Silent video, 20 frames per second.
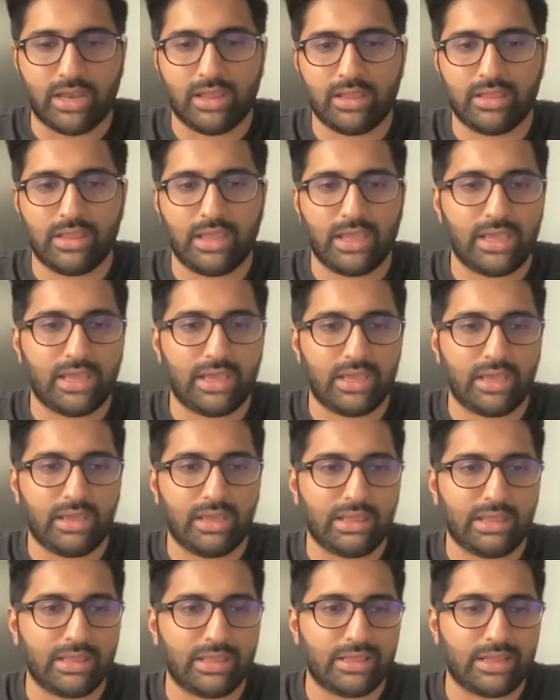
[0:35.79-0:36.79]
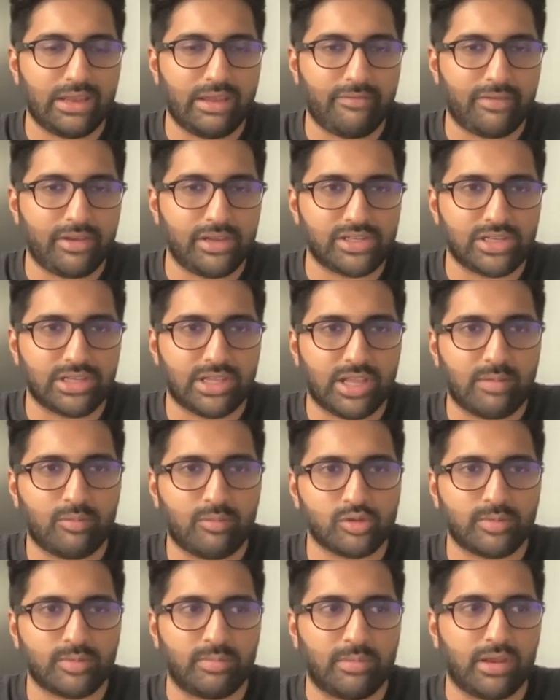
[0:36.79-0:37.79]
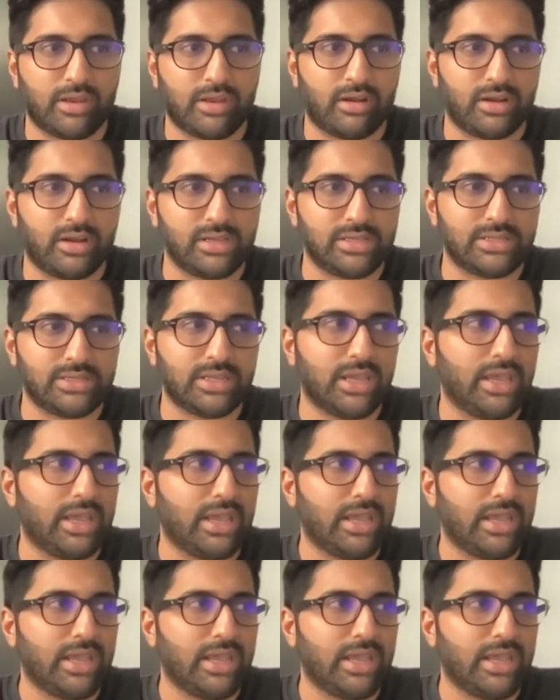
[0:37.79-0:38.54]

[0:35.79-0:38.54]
I think the definition that most people hear is